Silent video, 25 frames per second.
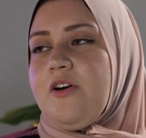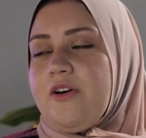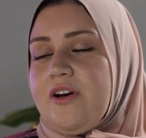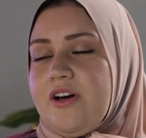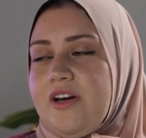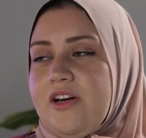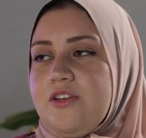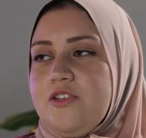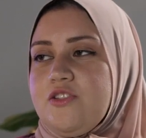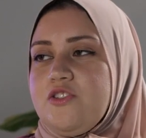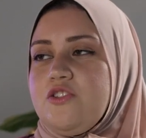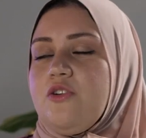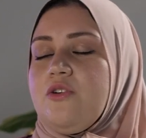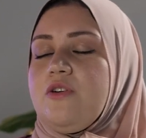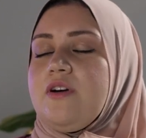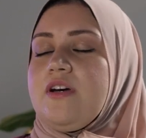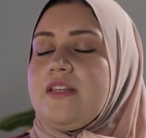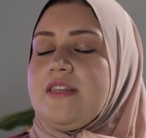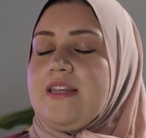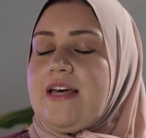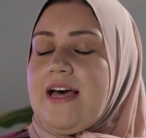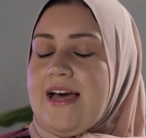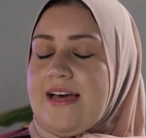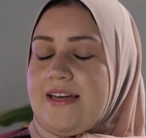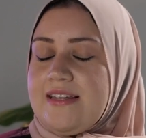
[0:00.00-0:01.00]
Okay, so
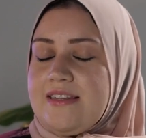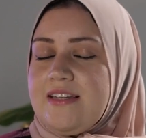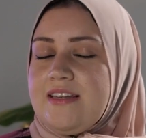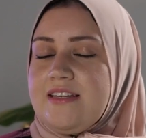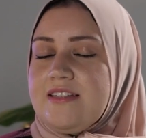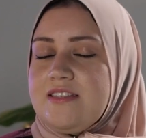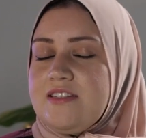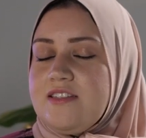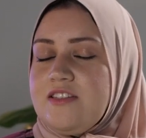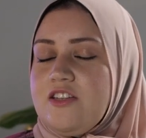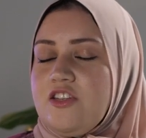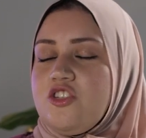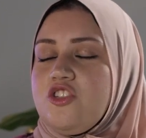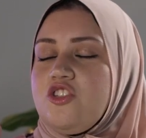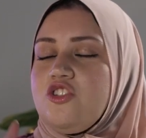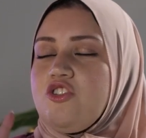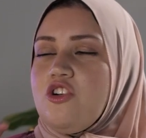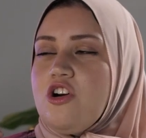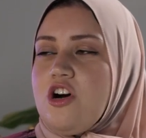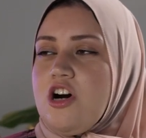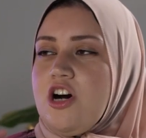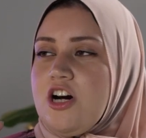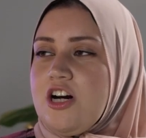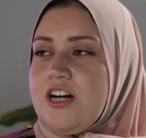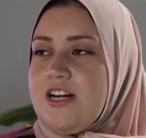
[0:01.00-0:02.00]
the
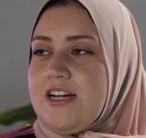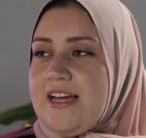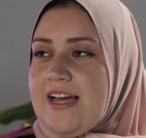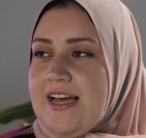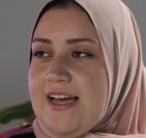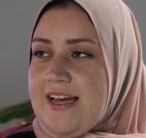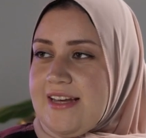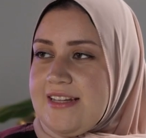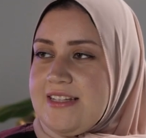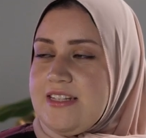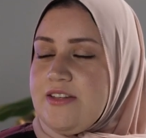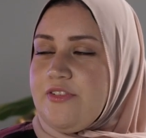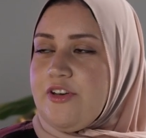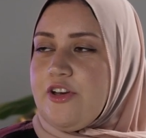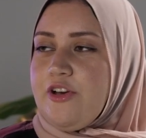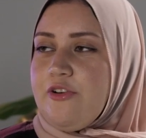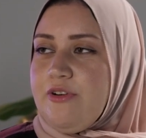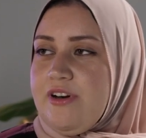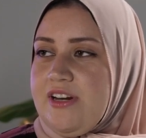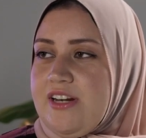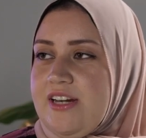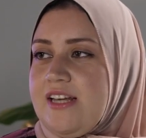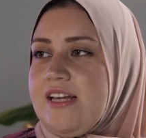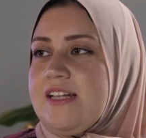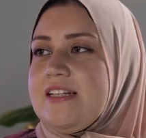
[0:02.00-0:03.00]
strong active
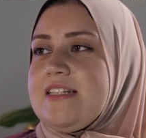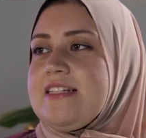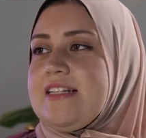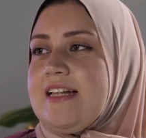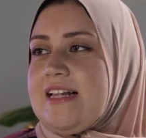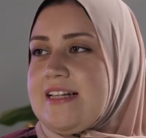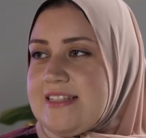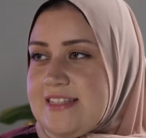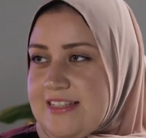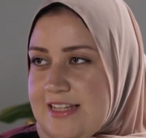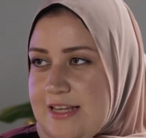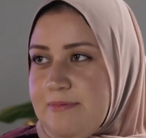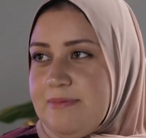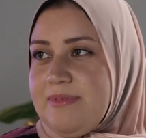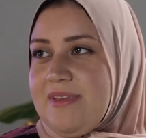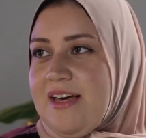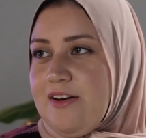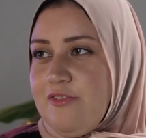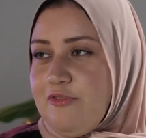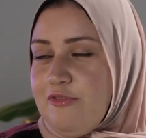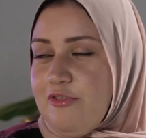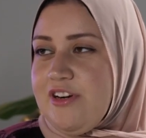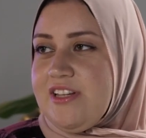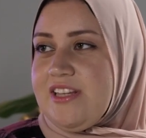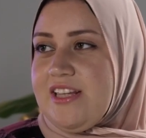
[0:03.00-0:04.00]
ingredients, let's keep
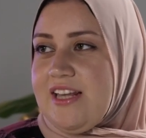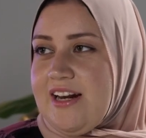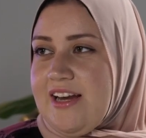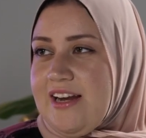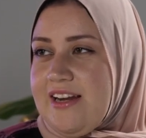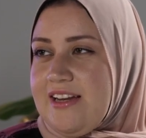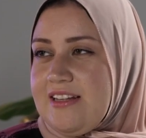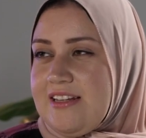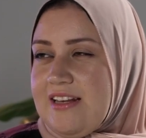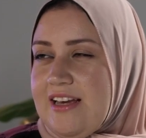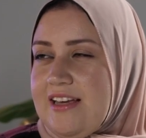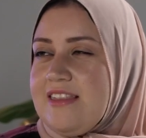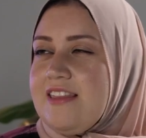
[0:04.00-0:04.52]
that for the night.